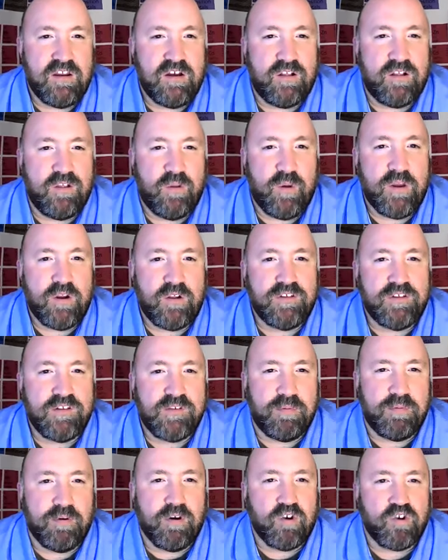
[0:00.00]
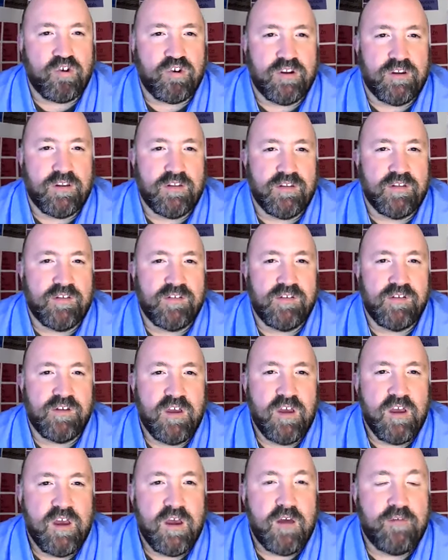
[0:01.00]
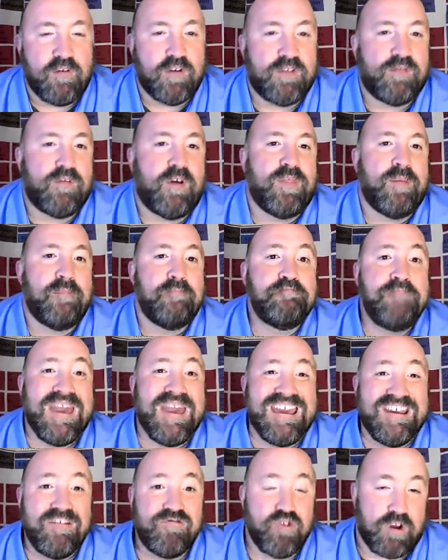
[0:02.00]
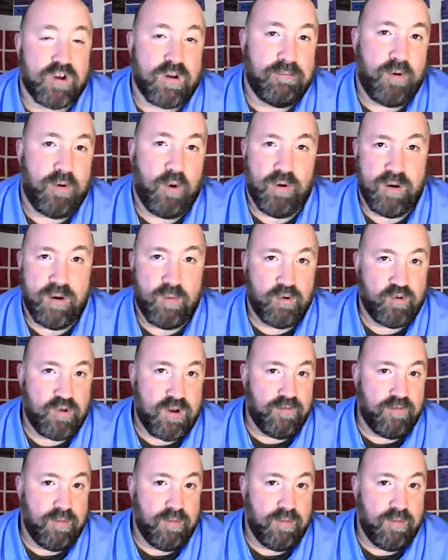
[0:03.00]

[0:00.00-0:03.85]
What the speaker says: colloidal dispersions, first of all, the major component, which you have the